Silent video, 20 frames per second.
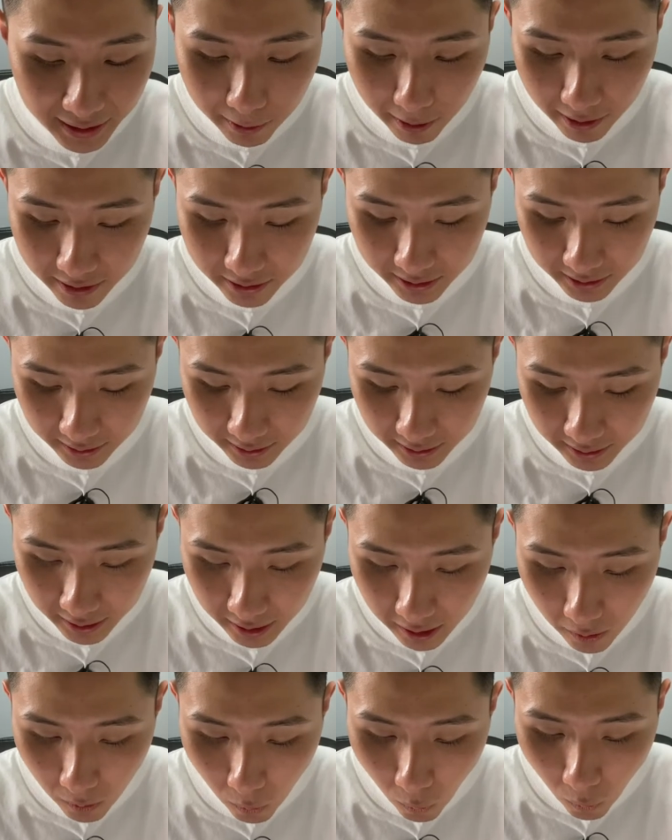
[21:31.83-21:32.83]
question.
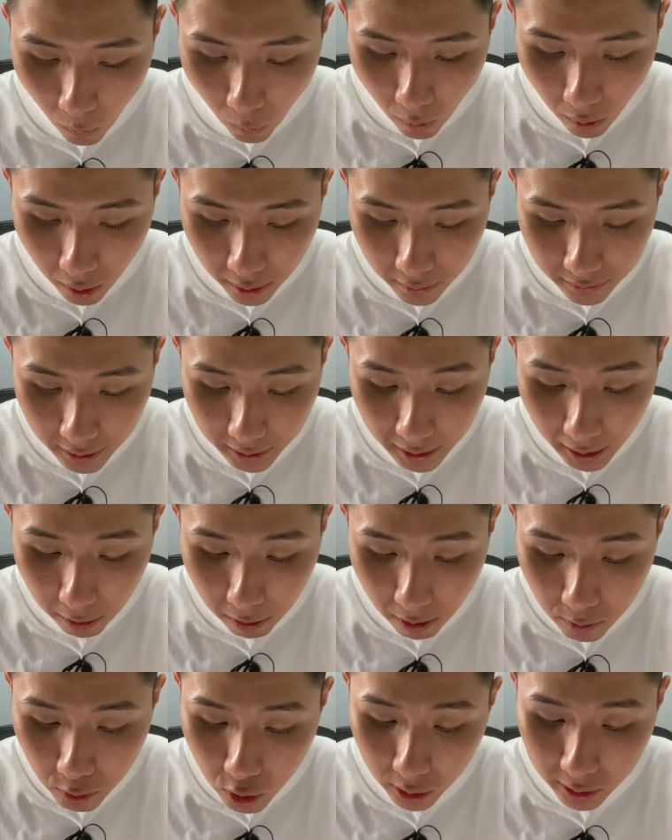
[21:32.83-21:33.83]
The
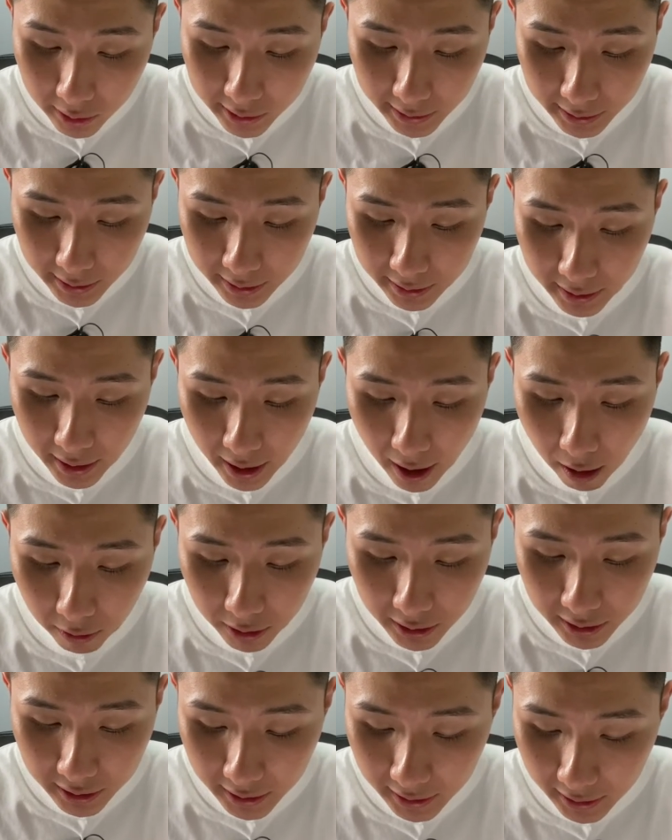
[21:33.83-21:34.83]
diagram shows an
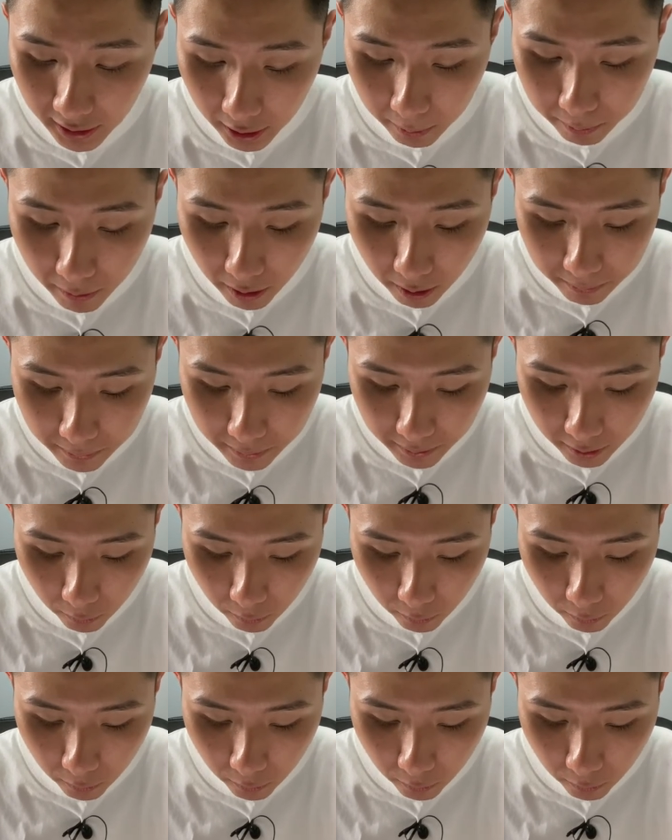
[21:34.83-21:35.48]
LED light bulb.